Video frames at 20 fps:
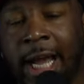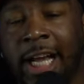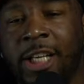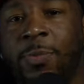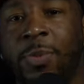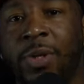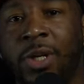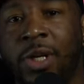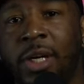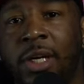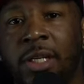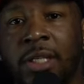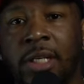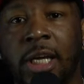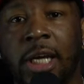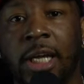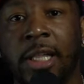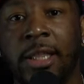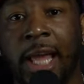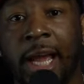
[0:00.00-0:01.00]
that's
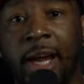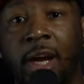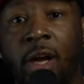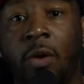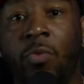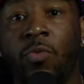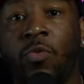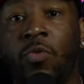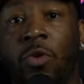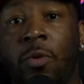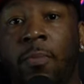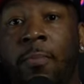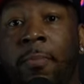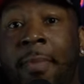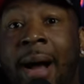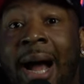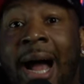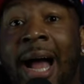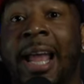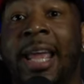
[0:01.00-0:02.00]
because that comes
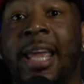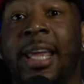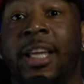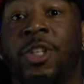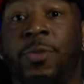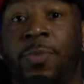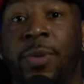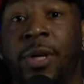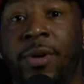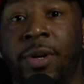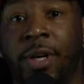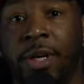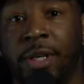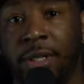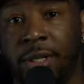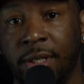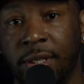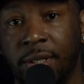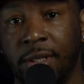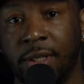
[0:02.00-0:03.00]
from my
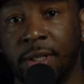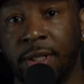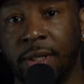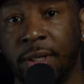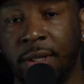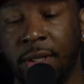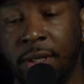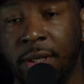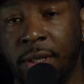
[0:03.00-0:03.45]
experiences